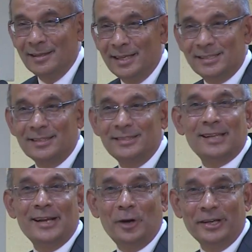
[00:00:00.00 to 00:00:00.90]
Isn't this
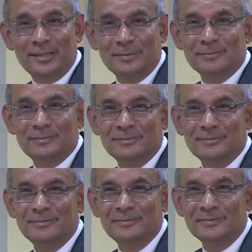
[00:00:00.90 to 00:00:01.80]
ironic?
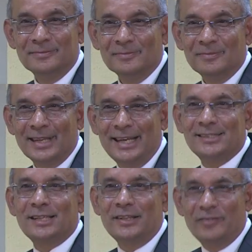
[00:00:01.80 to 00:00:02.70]
It
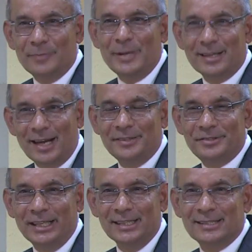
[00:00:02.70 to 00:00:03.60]
is the developing
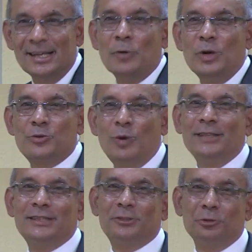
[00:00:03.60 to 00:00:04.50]
countries which
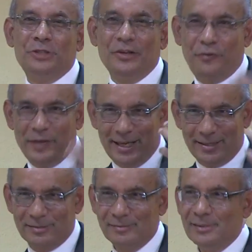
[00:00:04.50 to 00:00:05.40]
wanted to
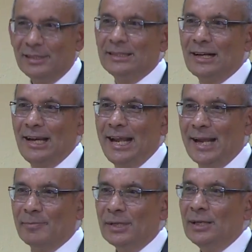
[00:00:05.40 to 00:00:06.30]
defeat the
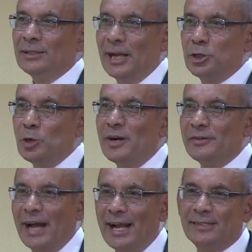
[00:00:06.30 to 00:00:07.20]
claim that human
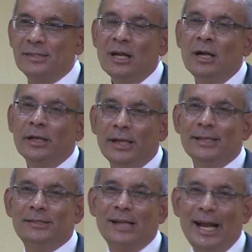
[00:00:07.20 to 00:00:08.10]
rights
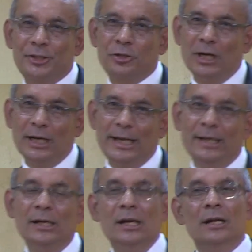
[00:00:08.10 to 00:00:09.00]
is actually